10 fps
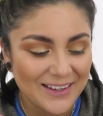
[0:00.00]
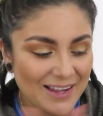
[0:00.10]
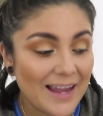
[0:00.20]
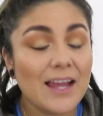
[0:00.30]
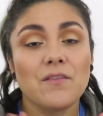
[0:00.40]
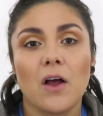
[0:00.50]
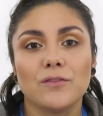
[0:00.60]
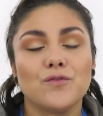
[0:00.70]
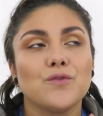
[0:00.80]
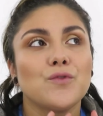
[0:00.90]
I have
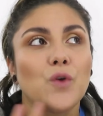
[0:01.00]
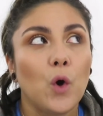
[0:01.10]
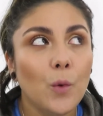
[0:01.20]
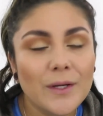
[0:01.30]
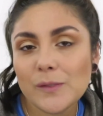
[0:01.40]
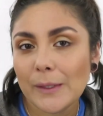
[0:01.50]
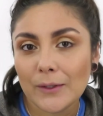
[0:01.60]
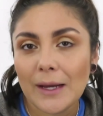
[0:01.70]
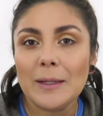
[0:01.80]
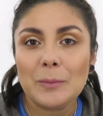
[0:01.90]
gotten so much
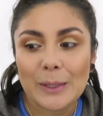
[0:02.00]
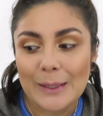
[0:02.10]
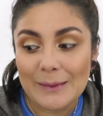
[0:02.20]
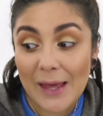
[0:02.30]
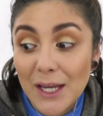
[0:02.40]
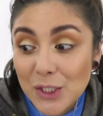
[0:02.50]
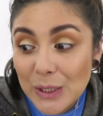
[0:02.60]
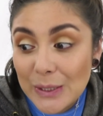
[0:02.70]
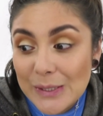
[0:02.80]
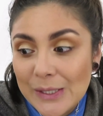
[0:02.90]
better at applying
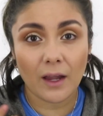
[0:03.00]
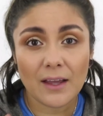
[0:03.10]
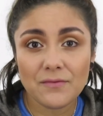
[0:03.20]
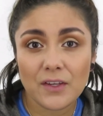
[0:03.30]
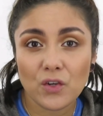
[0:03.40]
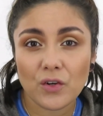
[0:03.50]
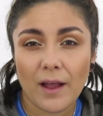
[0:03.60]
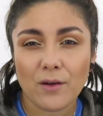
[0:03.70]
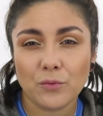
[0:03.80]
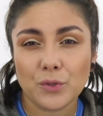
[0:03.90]
lashes. I figured
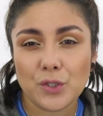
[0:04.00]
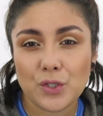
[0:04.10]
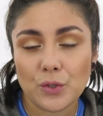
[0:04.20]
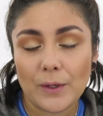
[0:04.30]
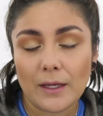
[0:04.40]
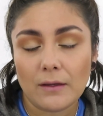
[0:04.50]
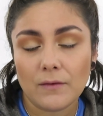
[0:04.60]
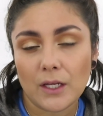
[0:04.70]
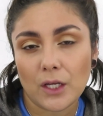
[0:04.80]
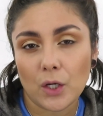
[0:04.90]
I would do a
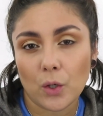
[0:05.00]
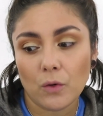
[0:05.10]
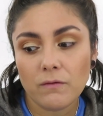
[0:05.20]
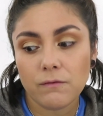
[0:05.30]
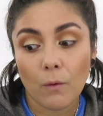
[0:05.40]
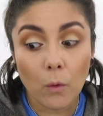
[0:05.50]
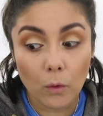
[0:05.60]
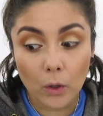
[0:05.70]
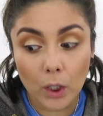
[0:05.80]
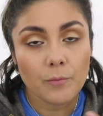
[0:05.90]
video
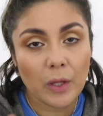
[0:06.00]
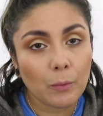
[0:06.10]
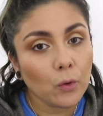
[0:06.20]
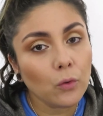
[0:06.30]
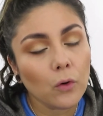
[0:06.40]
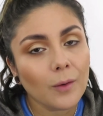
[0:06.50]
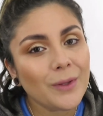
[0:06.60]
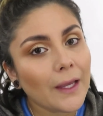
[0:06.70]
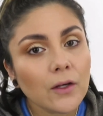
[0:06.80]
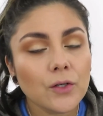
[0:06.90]
for people who are
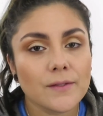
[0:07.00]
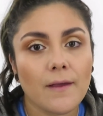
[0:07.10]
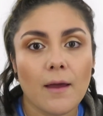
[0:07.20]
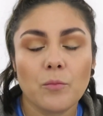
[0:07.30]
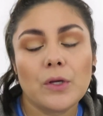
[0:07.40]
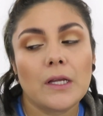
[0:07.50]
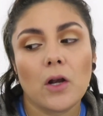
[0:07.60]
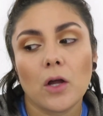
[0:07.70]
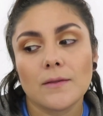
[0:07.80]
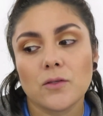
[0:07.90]
beginners at
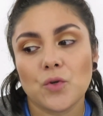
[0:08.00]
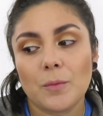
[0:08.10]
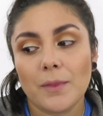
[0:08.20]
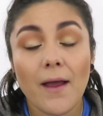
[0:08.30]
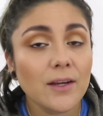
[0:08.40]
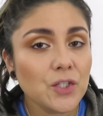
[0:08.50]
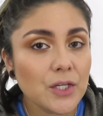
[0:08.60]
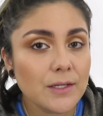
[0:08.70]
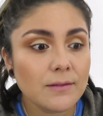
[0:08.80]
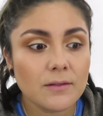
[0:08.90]
putting on strip
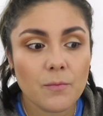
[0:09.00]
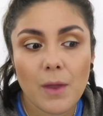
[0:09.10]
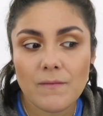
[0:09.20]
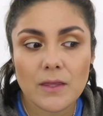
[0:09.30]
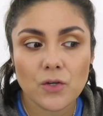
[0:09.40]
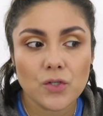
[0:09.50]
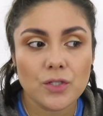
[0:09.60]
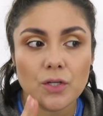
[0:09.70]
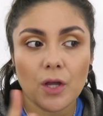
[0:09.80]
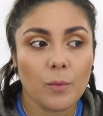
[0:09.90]
lashes. Maybe
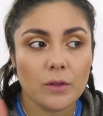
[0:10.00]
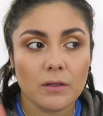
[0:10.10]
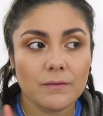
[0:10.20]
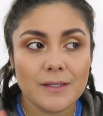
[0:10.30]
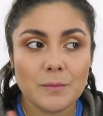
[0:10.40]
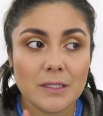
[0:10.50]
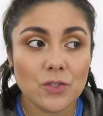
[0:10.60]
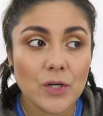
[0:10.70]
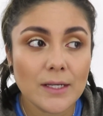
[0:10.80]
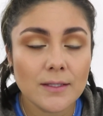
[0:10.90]
there's a couple of tips
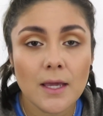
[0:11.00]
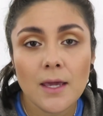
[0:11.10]
and tricks